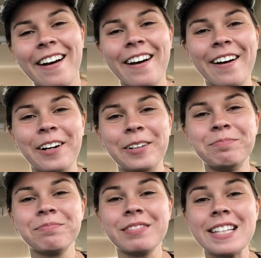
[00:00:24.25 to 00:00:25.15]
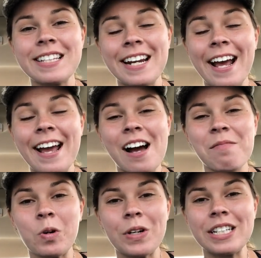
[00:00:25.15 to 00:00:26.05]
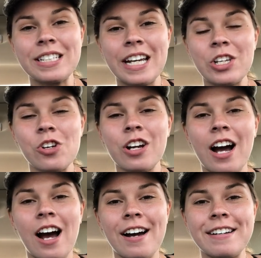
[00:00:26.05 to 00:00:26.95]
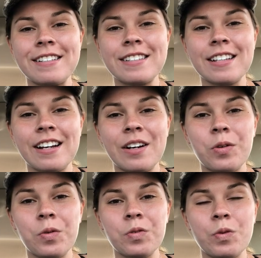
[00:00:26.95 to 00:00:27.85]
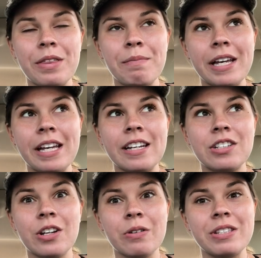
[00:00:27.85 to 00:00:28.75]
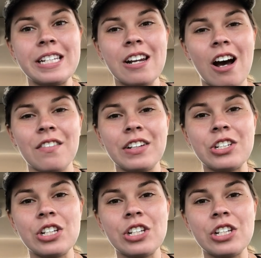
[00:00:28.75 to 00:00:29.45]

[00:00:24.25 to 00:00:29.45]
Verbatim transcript: Um, today I'm going to take you guys with me to go see Navi.